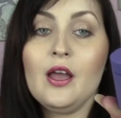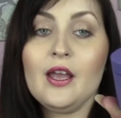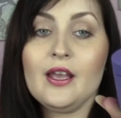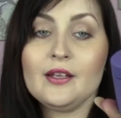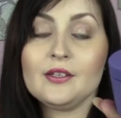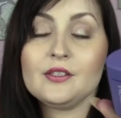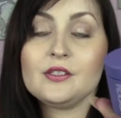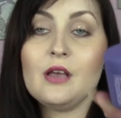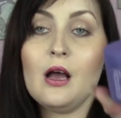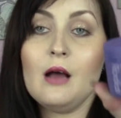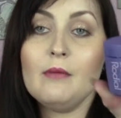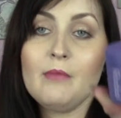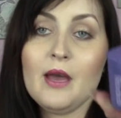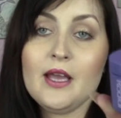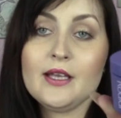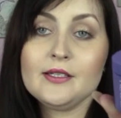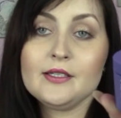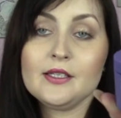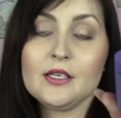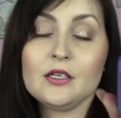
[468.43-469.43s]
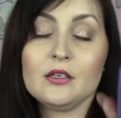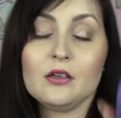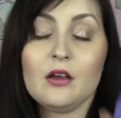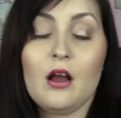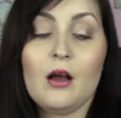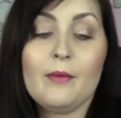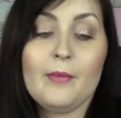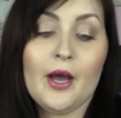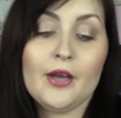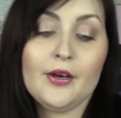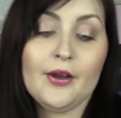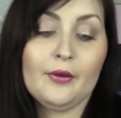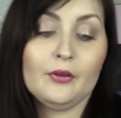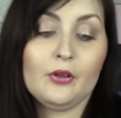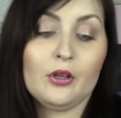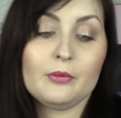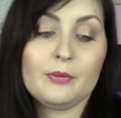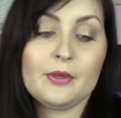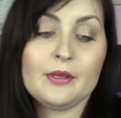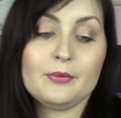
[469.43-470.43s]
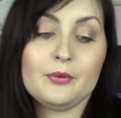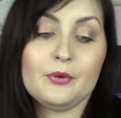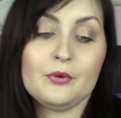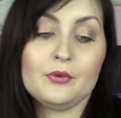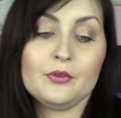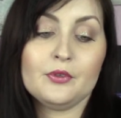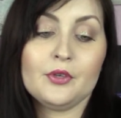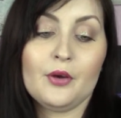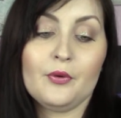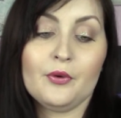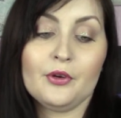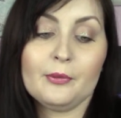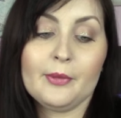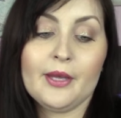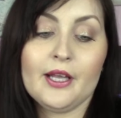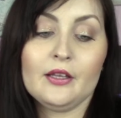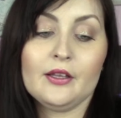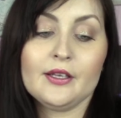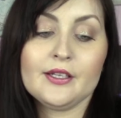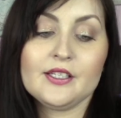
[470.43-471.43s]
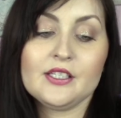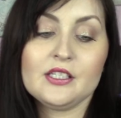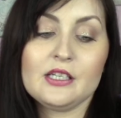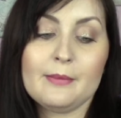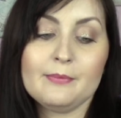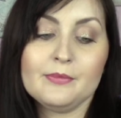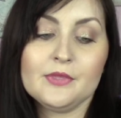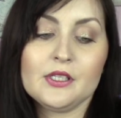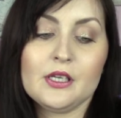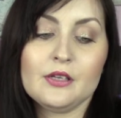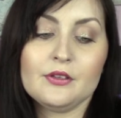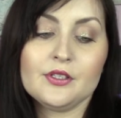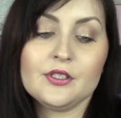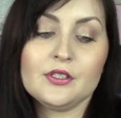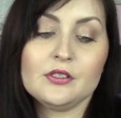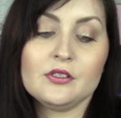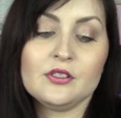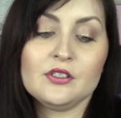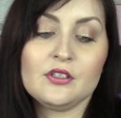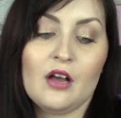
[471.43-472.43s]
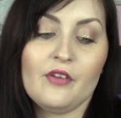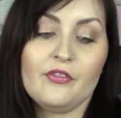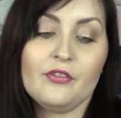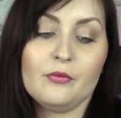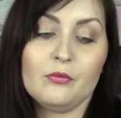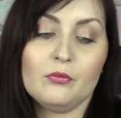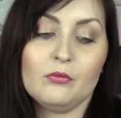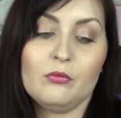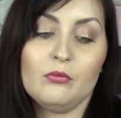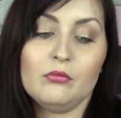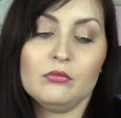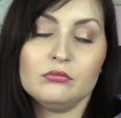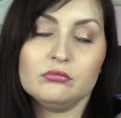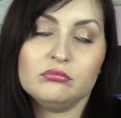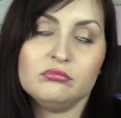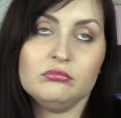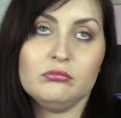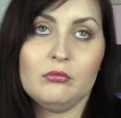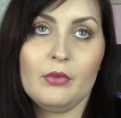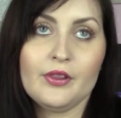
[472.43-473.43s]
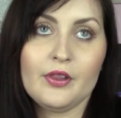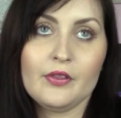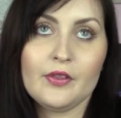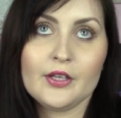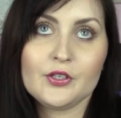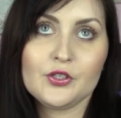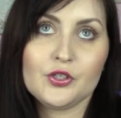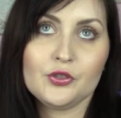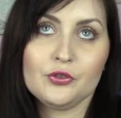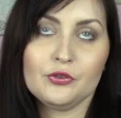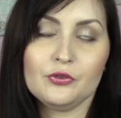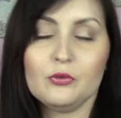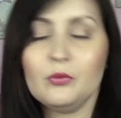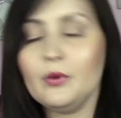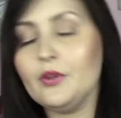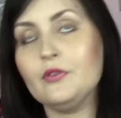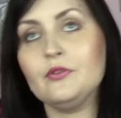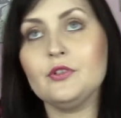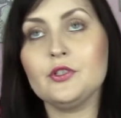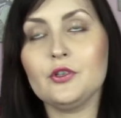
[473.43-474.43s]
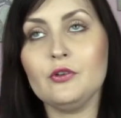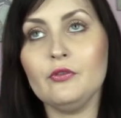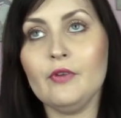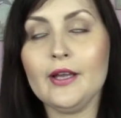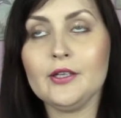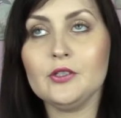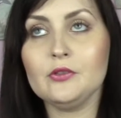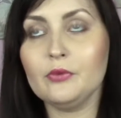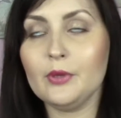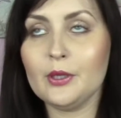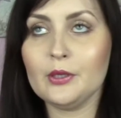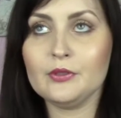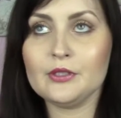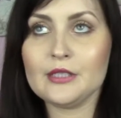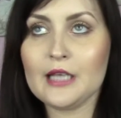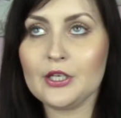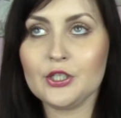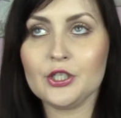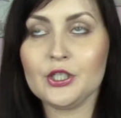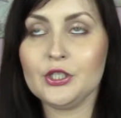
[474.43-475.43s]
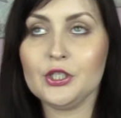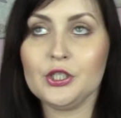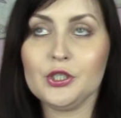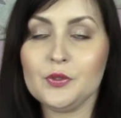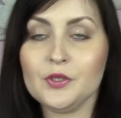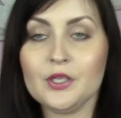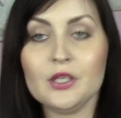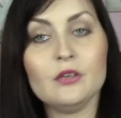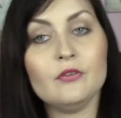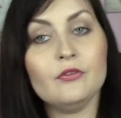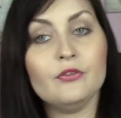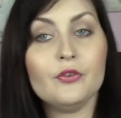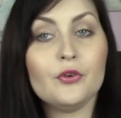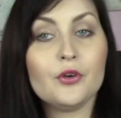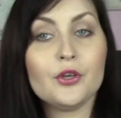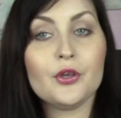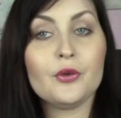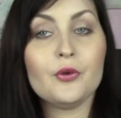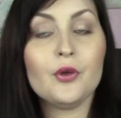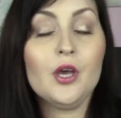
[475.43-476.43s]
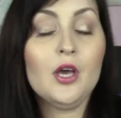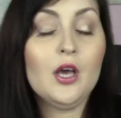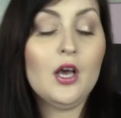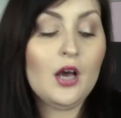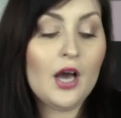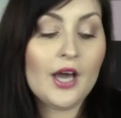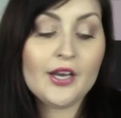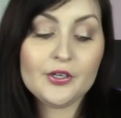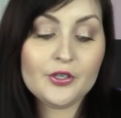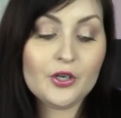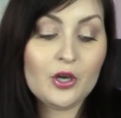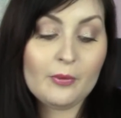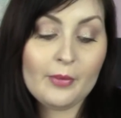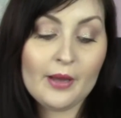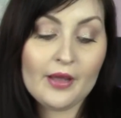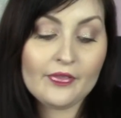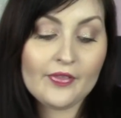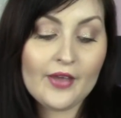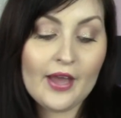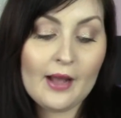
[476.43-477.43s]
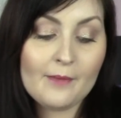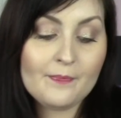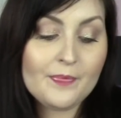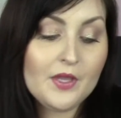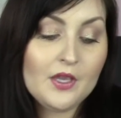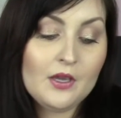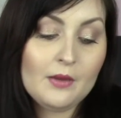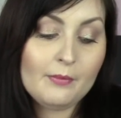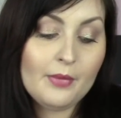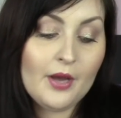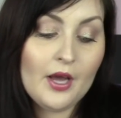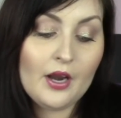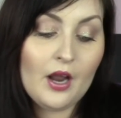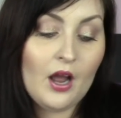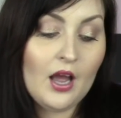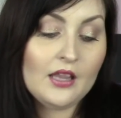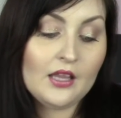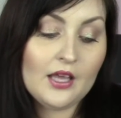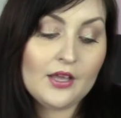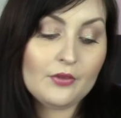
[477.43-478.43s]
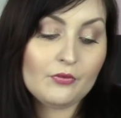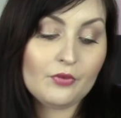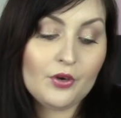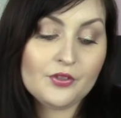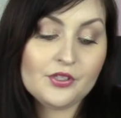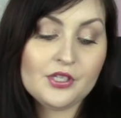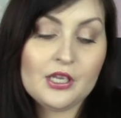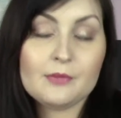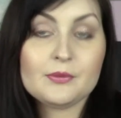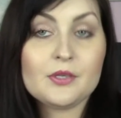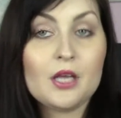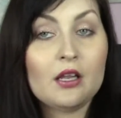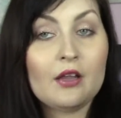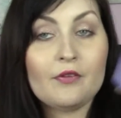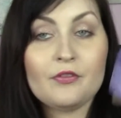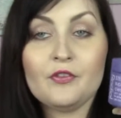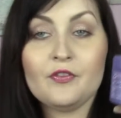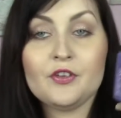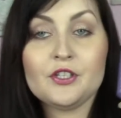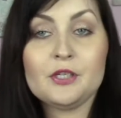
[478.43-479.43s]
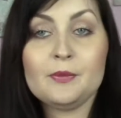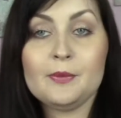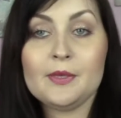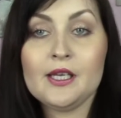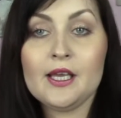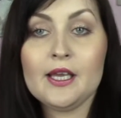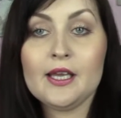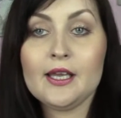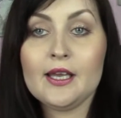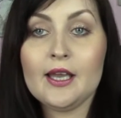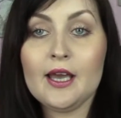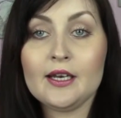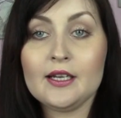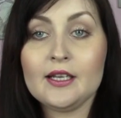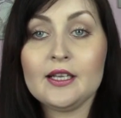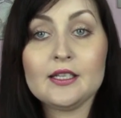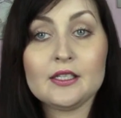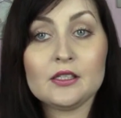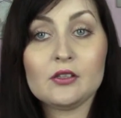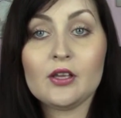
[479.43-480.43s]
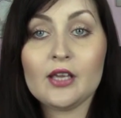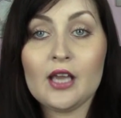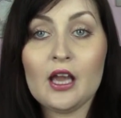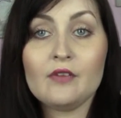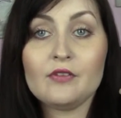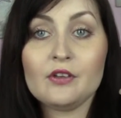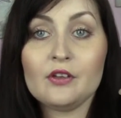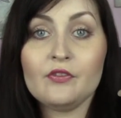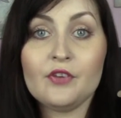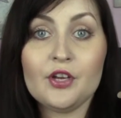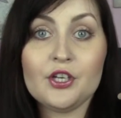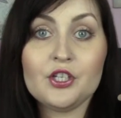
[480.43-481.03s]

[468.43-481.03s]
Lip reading: It's amazing. I know a lot of people go on about like stem cell stuff and whether that's true, whether it's correct, or whether it's actually going to do anything for you. I don't know about that, but I like the rose hips. I love the vitamin E, and it is like having a